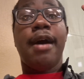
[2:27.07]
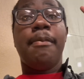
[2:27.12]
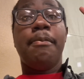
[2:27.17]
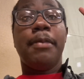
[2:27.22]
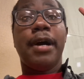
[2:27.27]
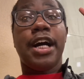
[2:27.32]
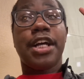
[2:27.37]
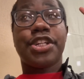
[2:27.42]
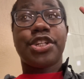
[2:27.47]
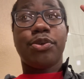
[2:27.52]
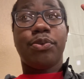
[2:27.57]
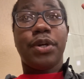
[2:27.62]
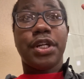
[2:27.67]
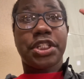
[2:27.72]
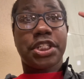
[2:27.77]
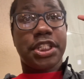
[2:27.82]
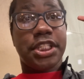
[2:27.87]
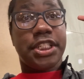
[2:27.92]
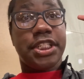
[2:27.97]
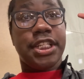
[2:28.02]
I'm about to
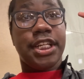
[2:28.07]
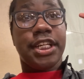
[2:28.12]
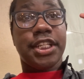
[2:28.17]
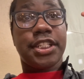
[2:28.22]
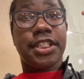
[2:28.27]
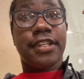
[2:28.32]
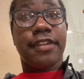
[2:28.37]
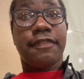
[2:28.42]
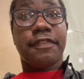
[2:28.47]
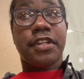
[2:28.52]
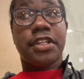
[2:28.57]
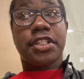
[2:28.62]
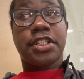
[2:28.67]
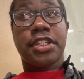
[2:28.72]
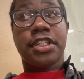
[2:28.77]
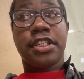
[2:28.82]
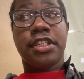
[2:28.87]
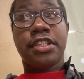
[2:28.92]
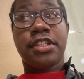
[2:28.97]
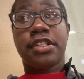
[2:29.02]
watch the Chelsea
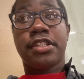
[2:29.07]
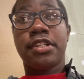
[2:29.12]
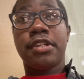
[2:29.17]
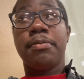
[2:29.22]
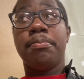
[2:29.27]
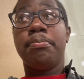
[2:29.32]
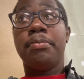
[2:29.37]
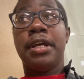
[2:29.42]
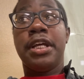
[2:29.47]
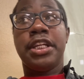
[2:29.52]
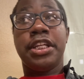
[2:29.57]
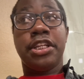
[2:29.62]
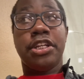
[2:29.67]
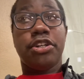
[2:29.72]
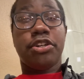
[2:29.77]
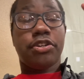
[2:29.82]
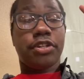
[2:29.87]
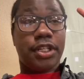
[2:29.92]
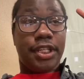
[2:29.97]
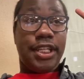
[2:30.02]
versus Man
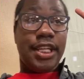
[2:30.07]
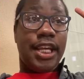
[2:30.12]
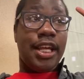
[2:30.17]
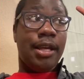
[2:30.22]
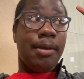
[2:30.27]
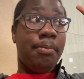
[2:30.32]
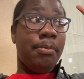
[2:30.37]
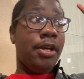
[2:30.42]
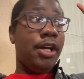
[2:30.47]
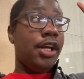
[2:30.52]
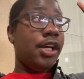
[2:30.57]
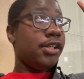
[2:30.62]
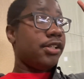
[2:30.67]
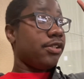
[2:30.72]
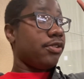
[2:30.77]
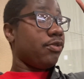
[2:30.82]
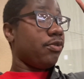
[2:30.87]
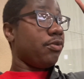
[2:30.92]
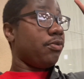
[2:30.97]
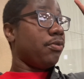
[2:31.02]
U game
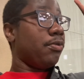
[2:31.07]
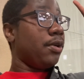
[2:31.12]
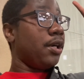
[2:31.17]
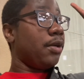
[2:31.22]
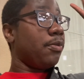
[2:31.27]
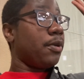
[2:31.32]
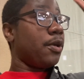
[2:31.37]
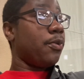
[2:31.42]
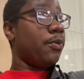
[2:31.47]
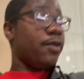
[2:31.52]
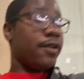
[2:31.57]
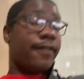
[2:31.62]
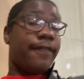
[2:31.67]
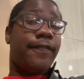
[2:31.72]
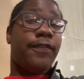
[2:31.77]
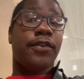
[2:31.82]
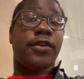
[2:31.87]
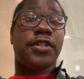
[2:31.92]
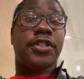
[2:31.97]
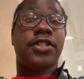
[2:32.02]
where we won
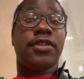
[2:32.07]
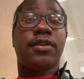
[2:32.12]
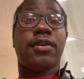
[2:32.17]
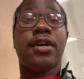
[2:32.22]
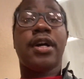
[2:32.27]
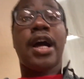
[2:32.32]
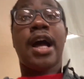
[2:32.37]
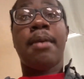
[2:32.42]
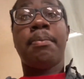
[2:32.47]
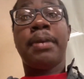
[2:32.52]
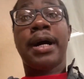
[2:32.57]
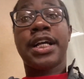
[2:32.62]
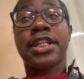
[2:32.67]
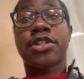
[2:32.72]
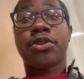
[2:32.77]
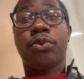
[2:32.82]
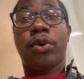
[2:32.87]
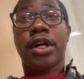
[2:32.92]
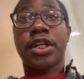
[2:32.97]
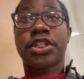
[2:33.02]
4-0. I'm about
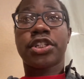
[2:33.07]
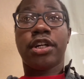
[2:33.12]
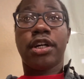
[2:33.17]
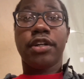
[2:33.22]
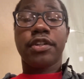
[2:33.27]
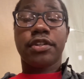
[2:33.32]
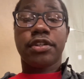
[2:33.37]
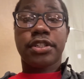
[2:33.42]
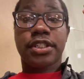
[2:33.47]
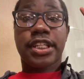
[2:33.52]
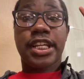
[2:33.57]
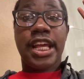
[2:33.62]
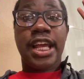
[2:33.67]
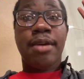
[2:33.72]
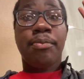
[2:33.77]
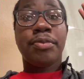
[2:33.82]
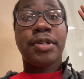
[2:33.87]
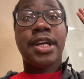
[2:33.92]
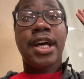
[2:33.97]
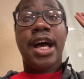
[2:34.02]
to watch all those
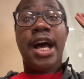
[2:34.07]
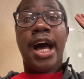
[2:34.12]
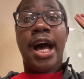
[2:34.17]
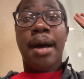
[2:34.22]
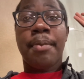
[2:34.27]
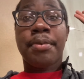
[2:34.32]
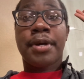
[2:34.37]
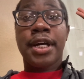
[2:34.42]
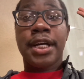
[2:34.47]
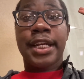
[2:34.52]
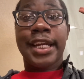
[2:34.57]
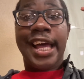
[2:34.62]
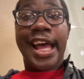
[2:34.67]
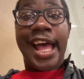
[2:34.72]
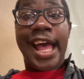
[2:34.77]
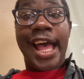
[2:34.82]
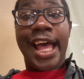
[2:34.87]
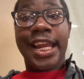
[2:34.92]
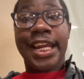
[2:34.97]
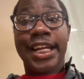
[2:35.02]
games. I'm going to
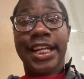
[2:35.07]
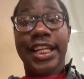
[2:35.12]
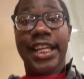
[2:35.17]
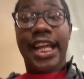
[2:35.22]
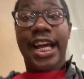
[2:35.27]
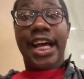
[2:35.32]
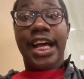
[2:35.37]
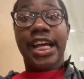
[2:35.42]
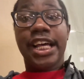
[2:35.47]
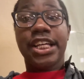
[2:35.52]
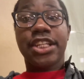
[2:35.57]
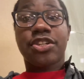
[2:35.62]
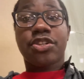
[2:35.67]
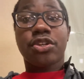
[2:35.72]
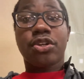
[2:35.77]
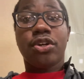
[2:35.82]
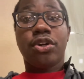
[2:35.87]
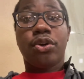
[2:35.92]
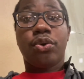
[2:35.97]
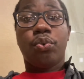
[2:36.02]
analyze
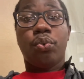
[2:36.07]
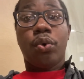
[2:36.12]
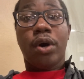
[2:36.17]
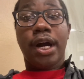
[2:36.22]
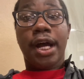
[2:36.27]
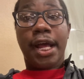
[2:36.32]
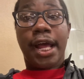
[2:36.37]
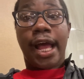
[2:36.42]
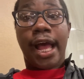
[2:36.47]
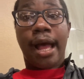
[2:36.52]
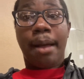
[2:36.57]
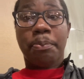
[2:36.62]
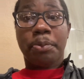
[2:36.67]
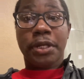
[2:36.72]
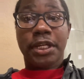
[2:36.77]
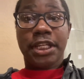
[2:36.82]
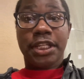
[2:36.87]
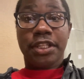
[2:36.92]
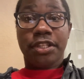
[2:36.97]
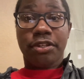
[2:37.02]
what
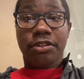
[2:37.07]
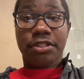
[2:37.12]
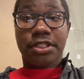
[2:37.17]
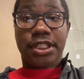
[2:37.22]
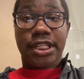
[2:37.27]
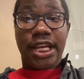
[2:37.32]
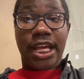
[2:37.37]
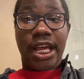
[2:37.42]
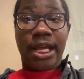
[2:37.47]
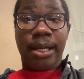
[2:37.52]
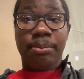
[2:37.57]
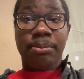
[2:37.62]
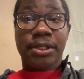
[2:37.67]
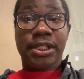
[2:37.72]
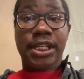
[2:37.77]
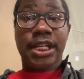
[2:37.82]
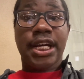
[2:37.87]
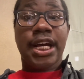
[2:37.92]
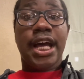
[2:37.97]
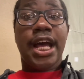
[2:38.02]
happened in those games.
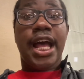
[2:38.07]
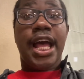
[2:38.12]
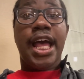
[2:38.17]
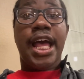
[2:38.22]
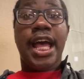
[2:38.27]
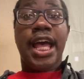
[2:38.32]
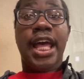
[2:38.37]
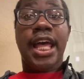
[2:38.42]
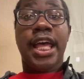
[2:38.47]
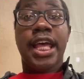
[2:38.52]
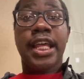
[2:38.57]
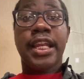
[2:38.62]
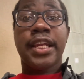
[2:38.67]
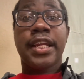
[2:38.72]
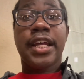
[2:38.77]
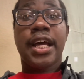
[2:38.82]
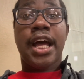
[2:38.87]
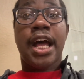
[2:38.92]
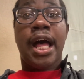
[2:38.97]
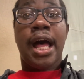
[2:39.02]

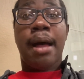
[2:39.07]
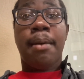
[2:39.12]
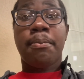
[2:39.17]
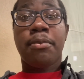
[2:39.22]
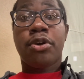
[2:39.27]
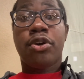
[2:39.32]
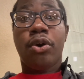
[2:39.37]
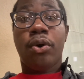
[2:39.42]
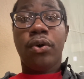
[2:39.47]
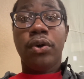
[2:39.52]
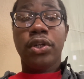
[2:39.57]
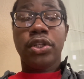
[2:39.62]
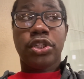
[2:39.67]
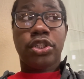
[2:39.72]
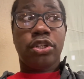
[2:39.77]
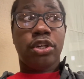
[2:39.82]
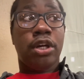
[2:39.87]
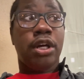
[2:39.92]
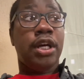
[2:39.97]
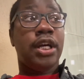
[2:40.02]
And I'm going
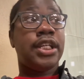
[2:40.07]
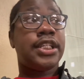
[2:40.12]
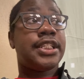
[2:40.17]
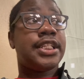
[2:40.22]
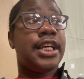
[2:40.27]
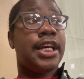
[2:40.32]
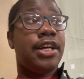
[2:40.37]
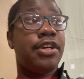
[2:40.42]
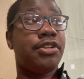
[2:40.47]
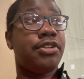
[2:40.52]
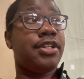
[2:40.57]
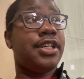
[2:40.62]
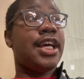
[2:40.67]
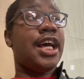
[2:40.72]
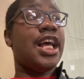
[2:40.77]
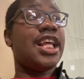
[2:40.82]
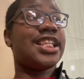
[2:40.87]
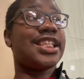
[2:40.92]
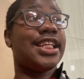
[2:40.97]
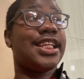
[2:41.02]
to tell you
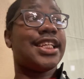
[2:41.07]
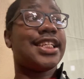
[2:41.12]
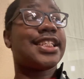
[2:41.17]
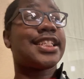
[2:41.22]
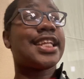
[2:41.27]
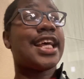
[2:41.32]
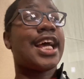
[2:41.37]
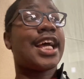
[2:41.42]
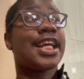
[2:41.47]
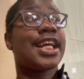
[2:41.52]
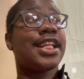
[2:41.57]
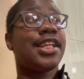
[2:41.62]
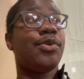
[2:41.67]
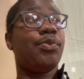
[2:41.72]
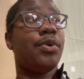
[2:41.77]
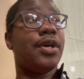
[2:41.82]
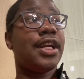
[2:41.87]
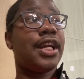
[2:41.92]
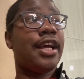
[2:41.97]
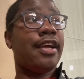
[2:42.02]
guys exactly
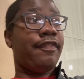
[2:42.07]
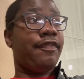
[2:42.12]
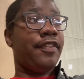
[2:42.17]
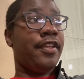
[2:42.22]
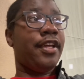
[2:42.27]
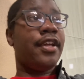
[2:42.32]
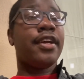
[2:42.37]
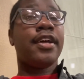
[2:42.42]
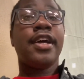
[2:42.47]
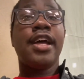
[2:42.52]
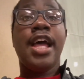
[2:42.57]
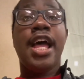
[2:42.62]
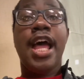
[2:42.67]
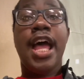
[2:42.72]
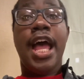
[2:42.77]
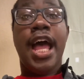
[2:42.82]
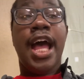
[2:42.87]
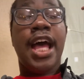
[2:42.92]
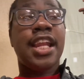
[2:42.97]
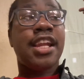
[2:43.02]
what I think.
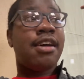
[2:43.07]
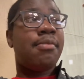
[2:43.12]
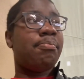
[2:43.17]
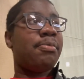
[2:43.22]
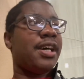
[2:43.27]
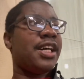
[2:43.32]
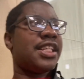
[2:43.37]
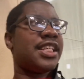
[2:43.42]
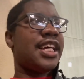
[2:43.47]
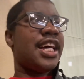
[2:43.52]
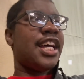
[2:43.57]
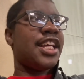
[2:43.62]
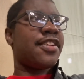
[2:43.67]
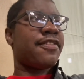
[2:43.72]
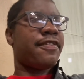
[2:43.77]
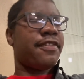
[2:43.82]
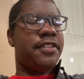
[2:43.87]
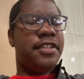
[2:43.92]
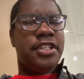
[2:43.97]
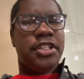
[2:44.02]
And I'm about to ask
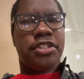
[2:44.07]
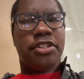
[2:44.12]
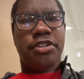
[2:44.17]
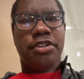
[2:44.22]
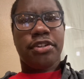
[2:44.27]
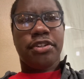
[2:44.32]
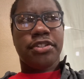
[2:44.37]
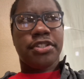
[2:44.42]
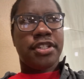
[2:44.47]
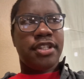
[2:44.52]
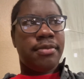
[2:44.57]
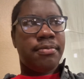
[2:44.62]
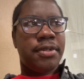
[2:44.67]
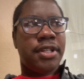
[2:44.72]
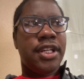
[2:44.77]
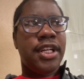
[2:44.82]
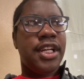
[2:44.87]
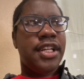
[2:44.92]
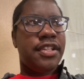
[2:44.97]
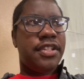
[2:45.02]
for this girl's number.
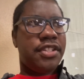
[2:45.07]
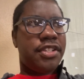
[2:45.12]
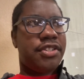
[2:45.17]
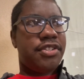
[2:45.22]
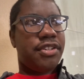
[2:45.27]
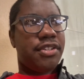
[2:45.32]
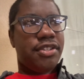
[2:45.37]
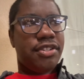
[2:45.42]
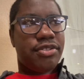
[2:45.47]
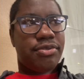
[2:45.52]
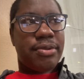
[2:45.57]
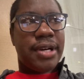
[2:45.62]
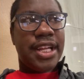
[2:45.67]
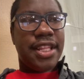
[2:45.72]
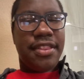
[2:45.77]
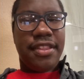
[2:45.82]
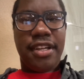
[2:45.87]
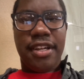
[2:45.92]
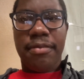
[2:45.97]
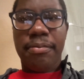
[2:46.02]
This girl is right
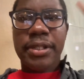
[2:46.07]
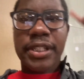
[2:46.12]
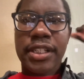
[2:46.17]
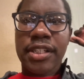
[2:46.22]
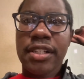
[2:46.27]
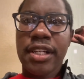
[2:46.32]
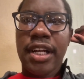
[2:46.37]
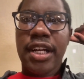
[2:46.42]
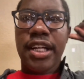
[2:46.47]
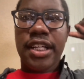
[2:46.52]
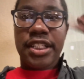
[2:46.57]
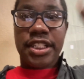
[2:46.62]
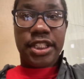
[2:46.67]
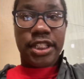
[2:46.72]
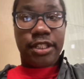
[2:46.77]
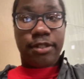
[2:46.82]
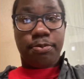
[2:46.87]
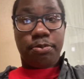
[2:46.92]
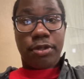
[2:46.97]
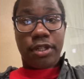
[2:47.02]
there, man.
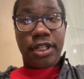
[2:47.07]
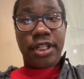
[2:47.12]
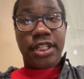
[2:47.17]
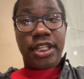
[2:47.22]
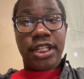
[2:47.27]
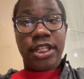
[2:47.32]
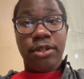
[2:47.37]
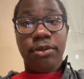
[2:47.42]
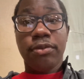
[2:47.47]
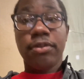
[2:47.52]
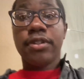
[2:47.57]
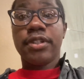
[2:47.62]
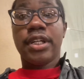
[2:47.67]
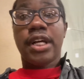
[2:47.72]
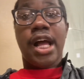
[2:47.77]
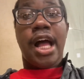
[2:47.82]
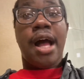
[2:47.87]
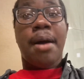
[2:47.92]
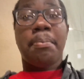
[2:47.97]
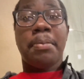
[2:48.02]
She's pretty cute.
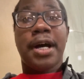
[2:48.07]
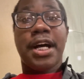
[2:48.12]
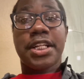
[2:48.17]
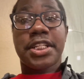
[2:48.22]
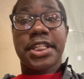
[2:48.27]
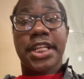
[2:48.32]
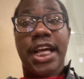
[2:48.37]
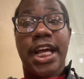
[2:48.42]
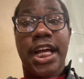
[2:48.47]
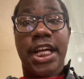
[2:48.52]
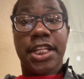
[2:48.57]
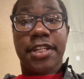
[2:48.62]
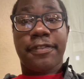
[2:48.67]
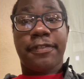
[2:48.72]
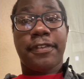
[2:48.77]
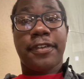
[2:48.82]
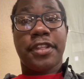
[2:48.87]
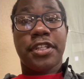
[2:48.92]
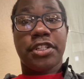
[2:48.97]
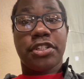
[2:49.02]
I'm about to ask
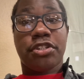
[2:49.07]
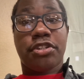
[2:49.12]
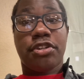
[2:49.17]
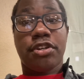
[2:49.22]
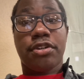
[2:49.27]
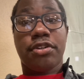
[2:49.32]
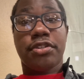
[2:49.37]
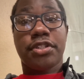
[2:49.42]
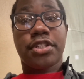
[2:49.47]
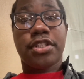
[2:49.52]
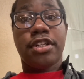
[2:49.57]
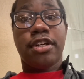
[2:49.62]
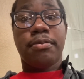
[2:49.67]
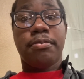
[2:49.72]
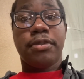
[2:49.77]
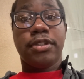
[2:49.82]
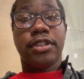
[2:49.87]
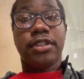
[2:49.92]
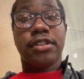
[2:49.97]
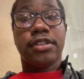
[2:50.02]
for this girl's
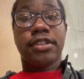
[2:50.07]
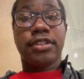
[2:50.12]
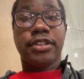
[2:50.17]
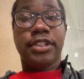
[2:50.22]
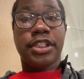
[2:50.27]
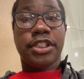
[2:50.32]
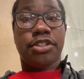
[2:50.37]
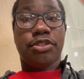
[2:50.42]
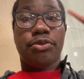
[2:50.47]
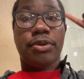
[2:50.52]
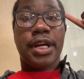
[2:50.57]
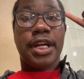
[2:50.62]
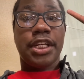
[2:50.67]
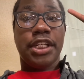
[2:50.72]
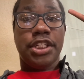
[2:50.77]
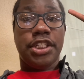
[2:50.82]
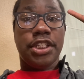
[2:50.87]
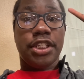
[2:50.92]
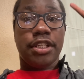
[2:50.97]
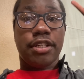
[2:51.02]
number. This granny
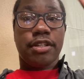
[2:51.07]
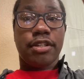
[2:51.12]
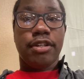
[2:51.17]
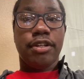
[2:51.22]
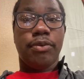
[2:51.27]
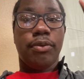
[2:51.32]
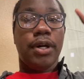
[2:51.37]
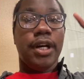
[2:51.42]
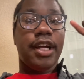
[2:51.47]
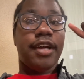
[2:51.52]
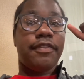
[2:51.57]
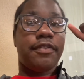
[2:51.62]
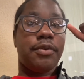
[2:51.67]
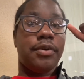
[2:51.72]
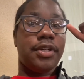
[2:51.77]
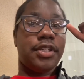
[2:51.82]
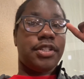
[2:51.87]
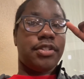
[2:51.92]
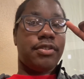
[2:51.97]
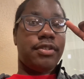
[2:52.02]
chick. Well,
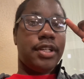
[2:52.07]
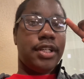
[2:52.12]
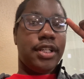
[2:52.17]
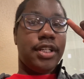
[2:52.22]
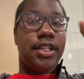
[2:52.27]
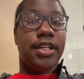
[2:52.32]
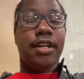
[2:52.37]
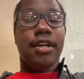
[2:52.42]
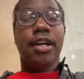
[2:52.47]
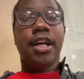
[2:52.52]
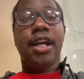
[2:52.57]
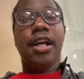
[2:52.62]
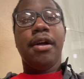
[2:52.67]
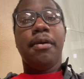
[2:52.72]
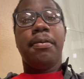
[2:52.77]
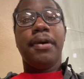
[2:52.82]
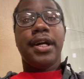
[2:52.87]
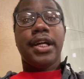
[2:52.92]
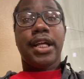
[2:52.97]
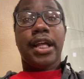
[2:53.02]
everyone's a granny chick.
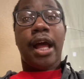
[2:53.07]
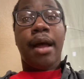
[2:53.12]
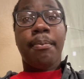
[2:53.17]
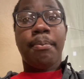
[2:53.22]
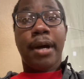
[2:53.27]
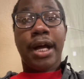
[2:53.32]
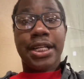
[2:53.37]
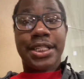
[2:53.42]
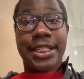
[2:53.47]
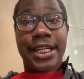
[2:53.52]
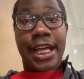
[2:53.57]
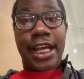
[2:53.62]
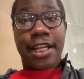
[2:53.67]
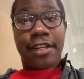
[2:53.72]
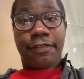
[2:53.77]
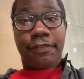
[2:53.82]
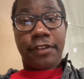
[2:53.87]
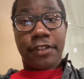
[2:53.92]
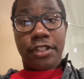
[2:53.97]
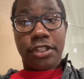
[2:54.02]
But I'm about to ask
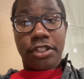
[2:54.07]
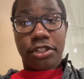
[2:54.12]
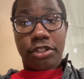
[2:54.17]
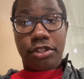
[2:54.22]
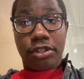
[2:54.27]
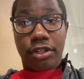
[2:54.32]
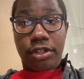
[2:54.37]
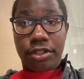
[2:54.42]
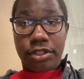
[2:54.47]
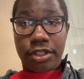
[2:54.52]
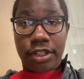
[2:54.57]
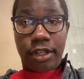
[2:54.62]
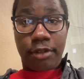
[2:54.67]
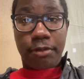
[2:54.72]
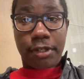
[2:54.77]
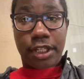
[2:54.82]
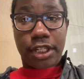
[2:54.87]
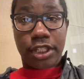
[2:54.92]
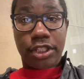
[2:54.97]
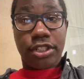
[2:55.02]
for this girl's
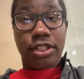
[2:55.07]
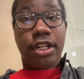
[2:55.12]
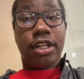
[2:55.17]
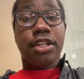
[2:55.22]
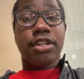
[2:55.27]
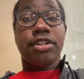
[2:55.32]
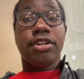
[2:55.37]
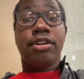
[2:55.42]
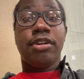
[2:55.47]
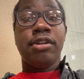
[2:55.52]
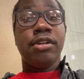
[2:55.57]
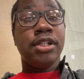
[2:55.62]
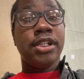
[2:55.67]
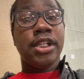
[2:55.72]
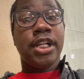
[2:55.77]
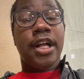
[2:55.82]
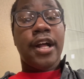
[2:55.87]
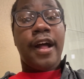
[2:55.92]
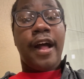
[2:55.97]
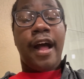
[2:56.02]
number. Because y'all know
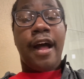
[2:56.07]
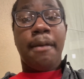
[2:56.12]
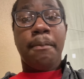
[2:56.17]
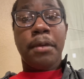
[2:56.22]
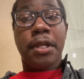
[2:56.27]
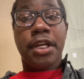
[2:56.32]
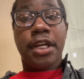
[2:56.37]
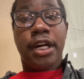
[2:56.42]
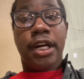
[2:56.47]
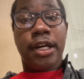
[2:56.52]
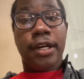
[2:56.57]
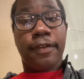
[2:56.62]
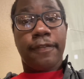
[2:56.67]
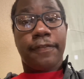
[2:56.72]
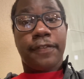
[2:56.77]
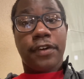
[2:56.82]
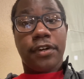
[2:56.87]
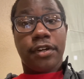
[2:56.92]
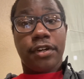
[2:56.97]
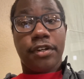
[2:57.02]
I'm in the hunt
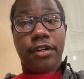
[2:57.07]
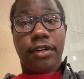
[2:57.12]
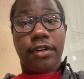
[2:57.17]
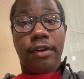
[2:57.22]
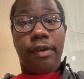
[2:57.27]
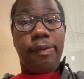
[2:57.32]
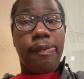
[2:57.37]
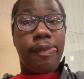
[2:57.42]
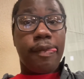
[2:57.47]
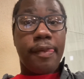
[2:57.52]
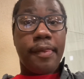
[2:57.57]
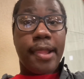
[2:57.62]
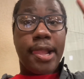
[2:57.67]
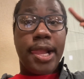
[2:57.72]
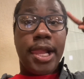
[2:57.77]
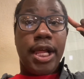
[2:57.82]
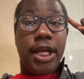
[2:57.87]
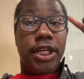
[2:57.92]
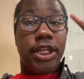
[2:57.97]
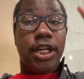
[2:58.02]
for a girl.
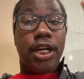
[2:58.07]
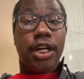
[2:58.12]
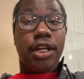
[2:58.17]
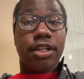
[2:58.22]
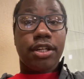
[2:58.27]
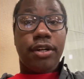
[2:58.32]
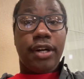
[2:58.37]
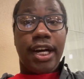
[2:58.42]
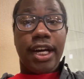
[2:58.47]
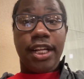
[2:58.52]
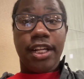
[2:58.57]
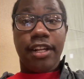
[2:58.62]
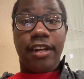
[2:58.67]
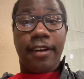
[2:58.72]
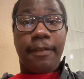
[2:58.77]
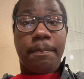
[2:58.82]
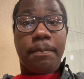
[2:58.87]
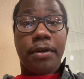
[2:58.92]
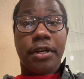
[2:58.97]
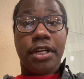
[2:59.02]
Y'all know I
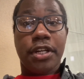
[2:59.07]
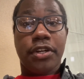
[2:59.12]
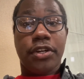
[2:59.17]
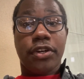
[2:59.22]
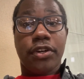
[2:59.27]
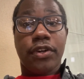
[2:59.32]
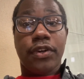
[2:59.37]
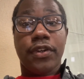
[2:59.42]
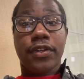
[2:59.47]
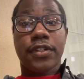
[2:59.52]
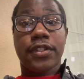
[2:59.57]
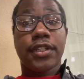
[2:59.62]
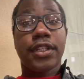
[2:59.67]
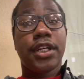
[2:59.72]
love pretty girls.